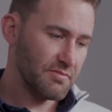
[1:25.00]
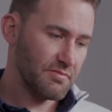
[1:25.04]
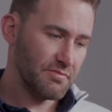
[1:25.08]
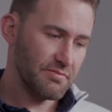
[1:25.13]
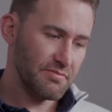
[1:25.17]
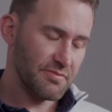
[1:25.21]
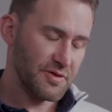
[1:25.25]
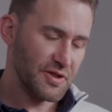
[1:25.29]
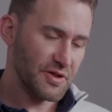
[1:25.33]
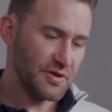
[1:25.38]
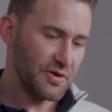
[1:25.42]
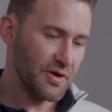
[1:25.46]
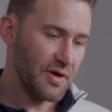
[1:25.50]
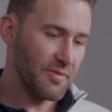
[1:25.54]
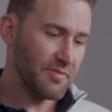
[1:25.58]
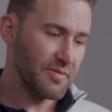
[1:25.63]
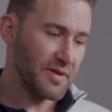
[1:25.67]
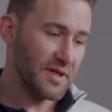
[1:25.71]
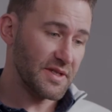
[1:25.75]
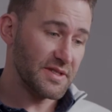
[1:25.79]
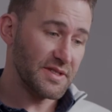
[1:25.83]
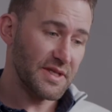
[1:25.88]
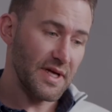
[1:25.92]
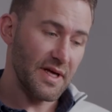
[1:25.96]
script
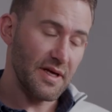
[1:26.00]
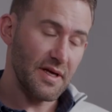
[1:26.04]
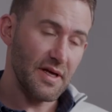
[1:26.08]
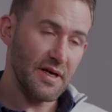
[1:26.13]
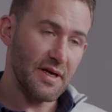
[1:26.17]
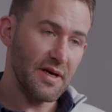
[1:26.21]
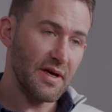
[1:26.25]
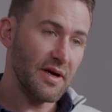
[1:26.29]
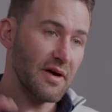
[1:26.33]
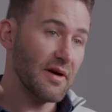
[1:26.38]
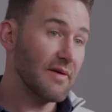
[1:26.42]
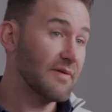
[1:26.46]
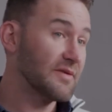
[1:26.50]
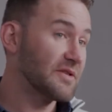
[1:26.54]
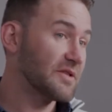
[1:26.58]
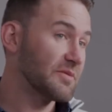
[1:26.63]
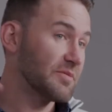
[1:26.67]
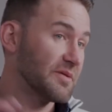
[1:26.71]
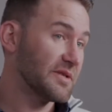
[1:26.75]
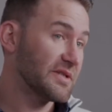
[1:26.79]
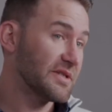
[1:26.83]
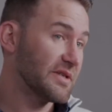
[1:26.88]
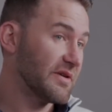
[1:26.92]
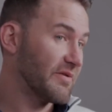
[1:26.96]
that's taking care of
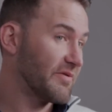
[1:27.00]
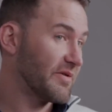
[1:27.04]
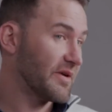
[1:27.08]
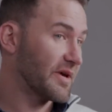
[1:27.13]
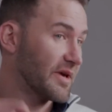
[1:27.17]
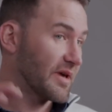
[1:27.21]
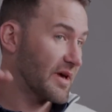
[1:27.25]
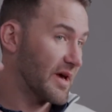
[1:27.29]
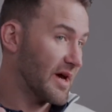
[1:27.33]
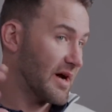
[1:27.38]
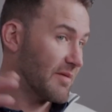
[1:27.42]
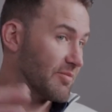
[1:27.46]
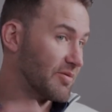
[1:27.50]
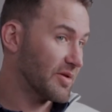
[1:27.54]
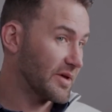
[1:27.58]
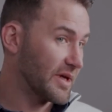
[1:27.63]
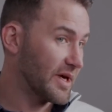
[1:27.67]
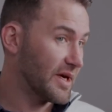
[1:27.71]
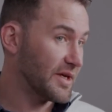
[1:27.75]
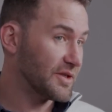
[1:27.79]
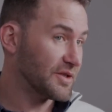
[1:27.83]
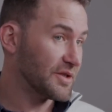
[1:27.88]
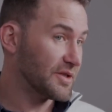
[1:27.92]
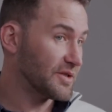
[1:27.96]
specific
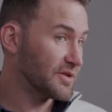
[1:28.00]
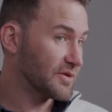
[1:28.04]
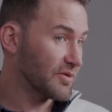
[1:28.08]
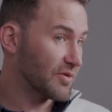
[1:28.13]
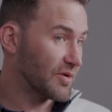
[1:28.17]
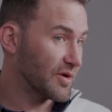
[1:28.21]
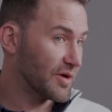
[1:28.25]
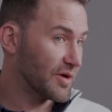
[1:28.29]
applications or